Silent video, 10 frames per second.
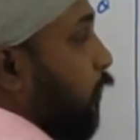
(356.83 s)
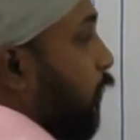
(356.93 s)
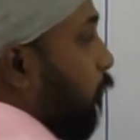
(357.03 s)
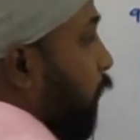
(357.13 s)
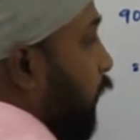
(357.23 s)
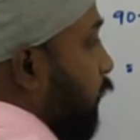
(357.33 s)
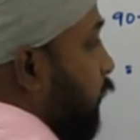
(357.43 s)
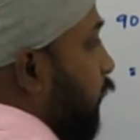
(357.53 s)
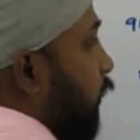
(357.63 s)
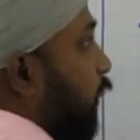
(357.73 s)

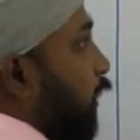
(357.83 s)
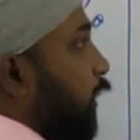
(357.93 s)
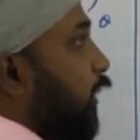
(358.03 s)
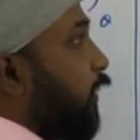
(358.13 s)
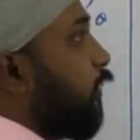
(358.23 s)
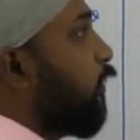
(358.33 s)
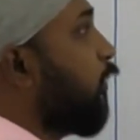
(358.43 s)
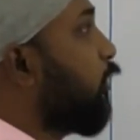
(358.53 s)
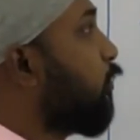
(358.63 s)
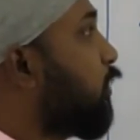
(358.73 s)
Plus,
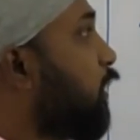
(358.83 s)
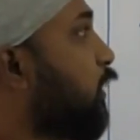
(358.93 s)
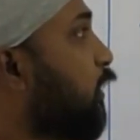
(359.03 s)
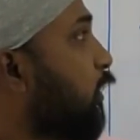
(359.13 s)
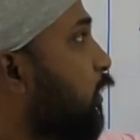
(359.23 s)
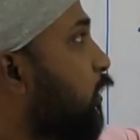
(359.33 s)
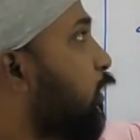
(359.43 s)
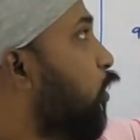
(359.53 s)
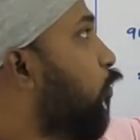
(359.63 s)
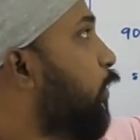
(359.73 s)
again, you see,
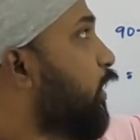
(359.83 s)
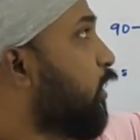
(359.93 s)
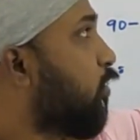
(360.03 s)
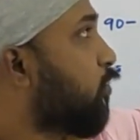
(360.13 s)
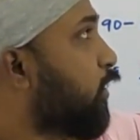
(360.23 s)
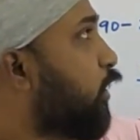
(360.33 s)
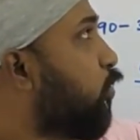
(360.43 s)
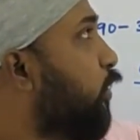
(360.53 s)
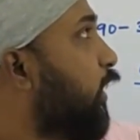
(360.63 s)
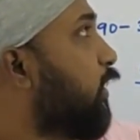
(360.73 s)
over here also there are
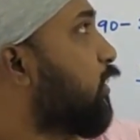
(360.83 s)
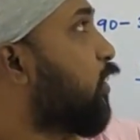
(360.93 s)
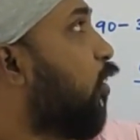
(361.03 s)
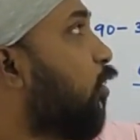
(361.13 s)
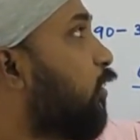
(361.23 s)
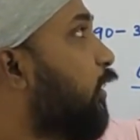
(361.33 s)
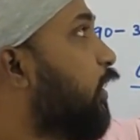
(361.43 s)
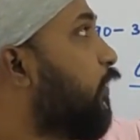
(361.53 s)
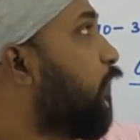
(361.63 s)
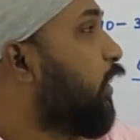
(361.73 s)
two angles, cot
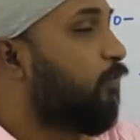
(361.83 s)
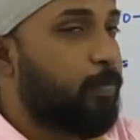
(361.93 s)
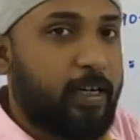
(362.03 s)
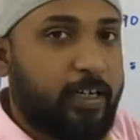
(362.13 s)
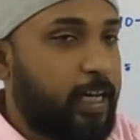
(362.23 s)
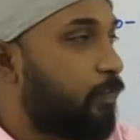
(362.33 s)
35 by tan